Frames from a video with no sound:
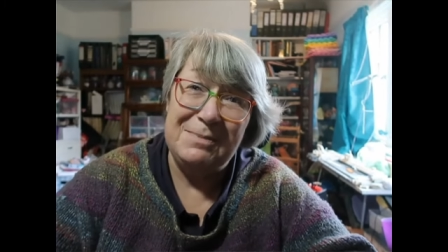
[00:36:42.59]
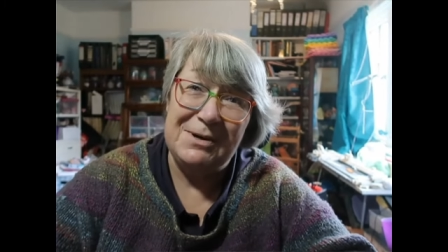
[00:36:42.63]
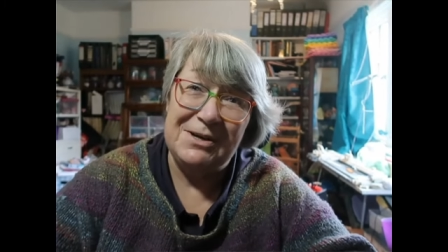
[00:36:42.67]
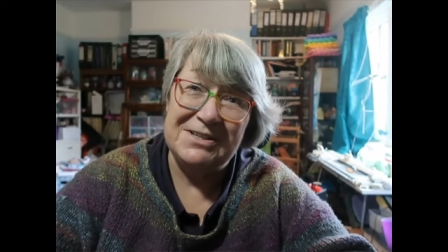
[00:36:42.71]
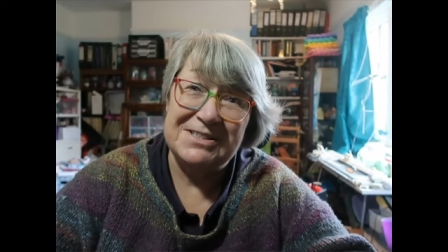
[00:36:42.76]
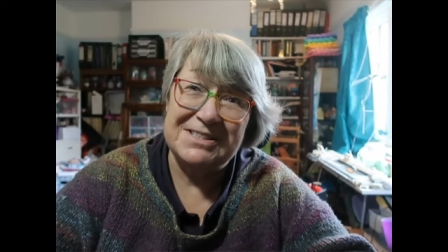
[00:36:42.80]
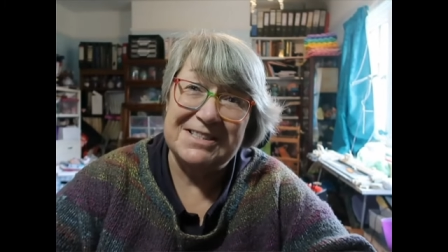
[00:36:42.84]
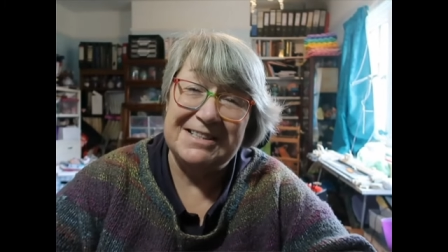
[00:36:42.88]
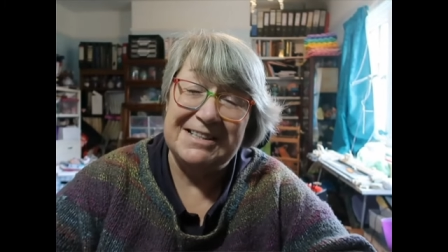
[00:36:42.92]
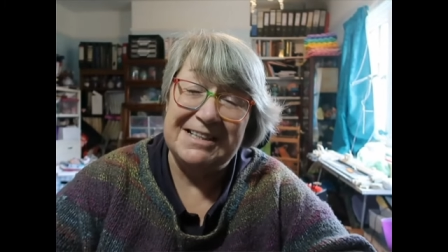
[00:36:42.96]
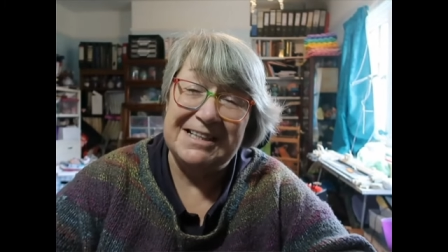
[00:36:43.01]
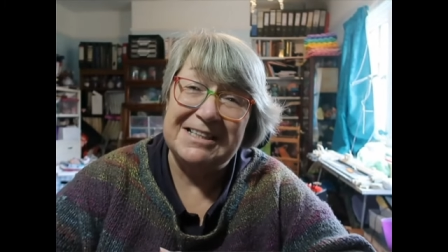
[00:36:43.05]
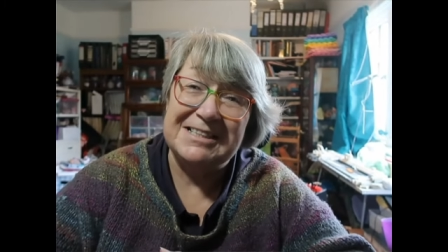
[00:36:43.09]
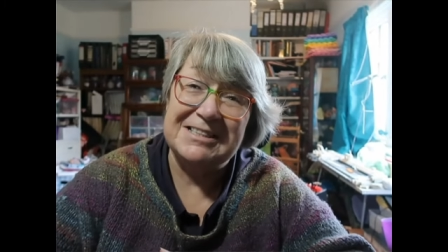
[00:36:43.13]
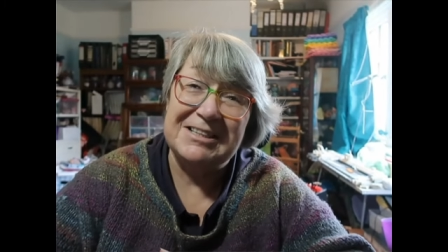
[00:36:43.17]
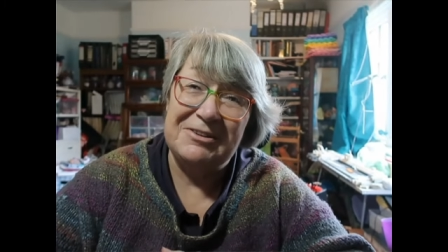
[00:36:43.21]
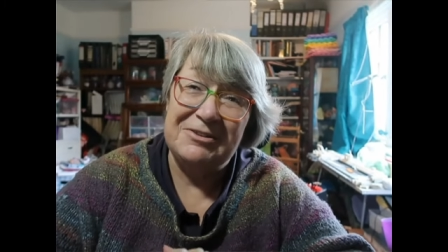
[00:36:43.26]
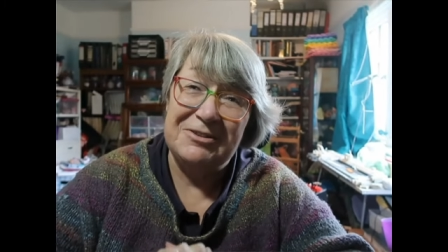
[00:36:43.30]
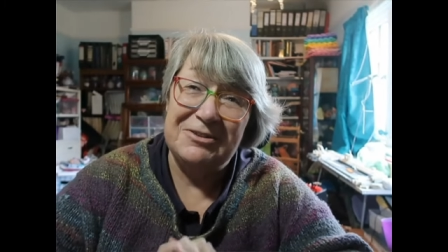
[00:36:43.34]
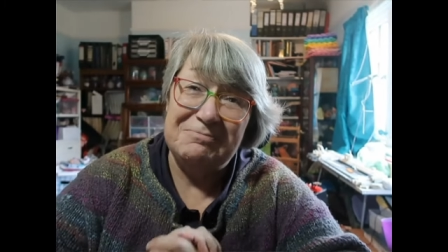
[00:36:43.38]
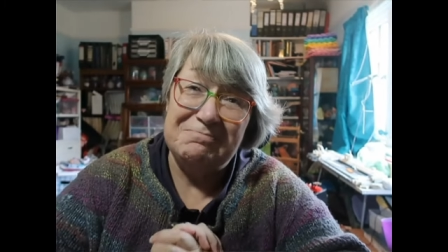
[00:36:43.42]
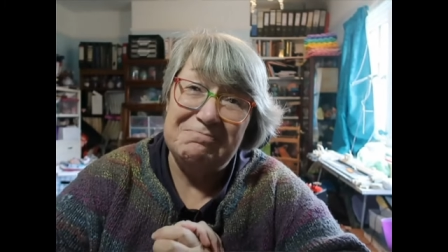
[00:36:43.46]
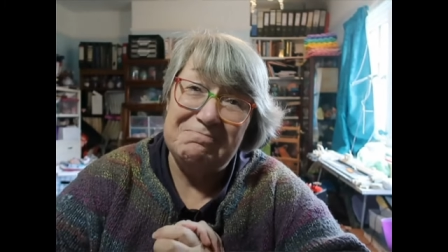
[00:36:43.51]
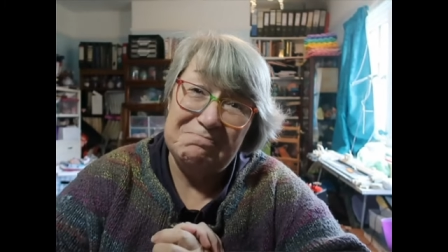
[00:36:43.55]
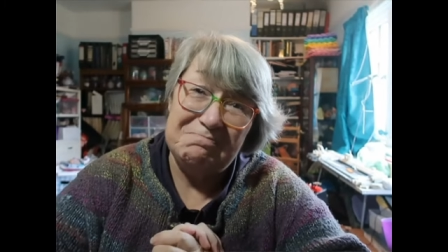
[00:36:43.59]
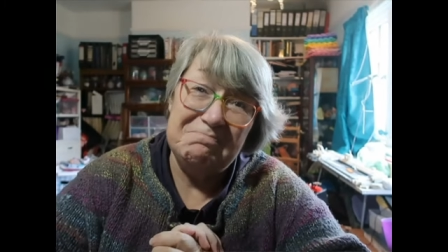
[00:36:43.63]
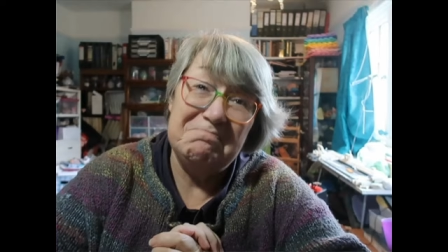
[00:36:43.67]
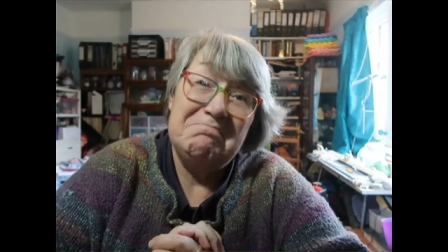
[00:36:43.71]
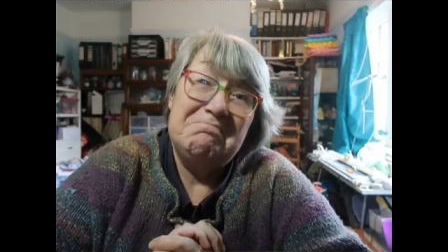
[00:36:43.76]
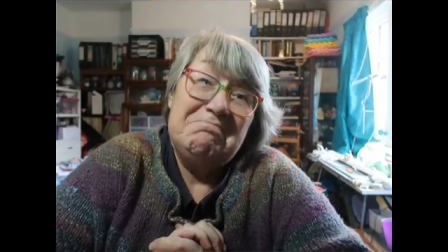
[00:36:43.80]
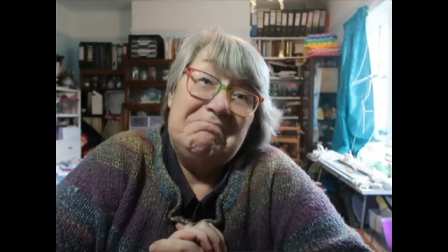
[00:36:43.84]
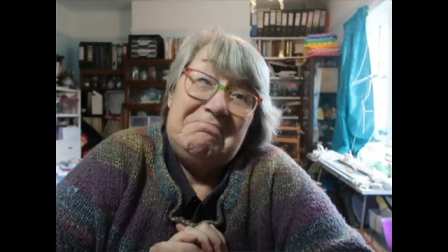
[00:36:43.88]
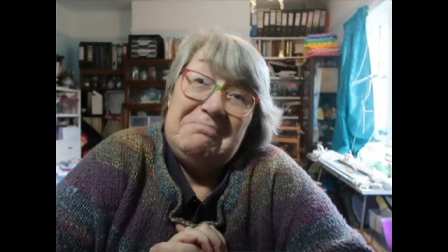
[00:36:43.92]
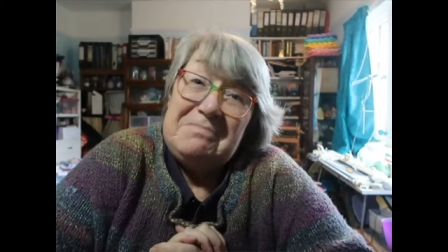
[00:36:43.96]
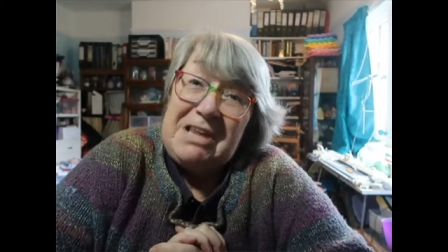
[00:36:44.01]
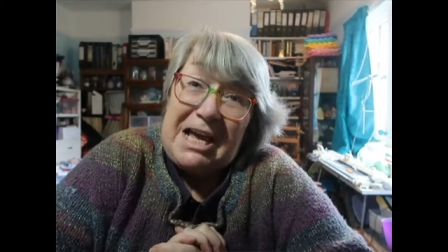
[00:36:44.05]
personally. So
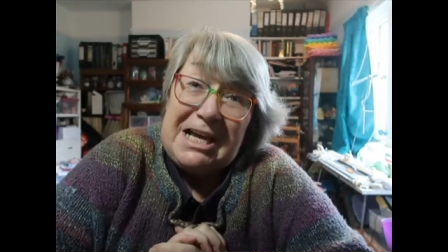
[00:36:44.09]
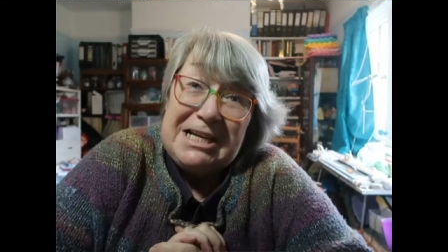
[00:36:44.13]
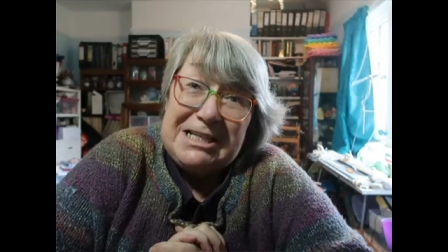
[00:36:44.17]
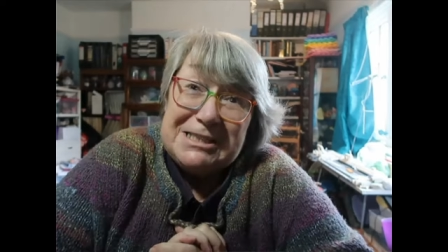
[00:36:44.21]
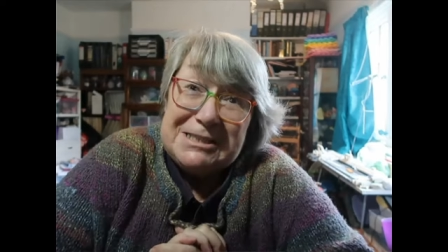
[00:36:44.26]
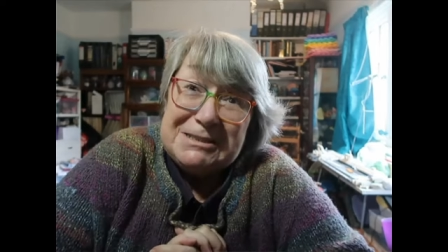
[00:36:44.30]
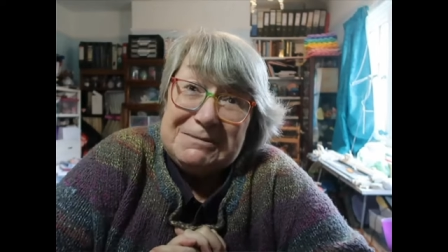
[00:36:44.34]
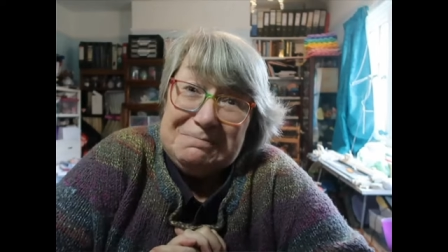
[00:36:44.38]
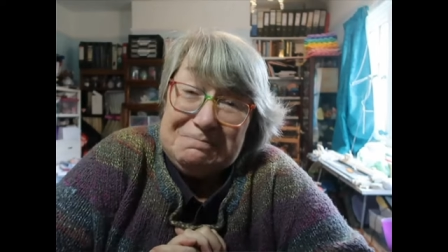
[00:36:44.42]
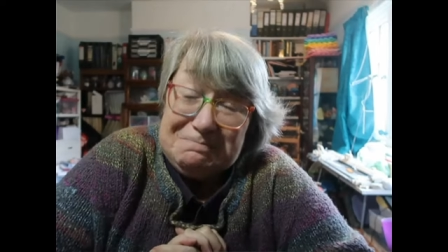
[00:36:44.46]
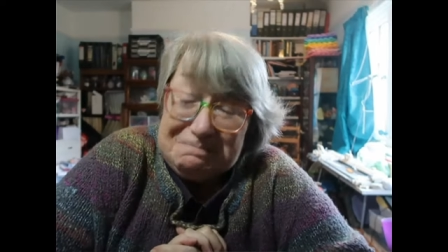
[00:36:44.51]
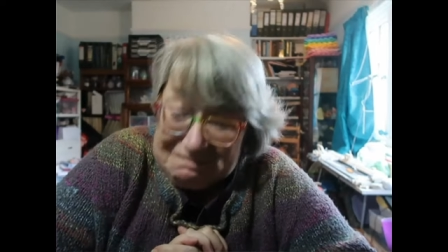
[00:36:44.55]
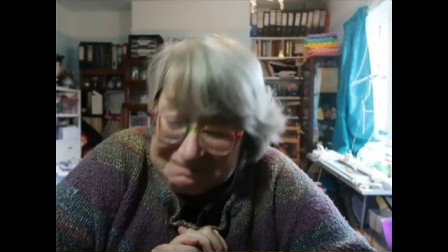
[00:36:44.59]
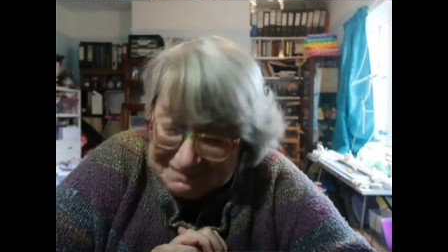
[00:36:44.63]
thanks.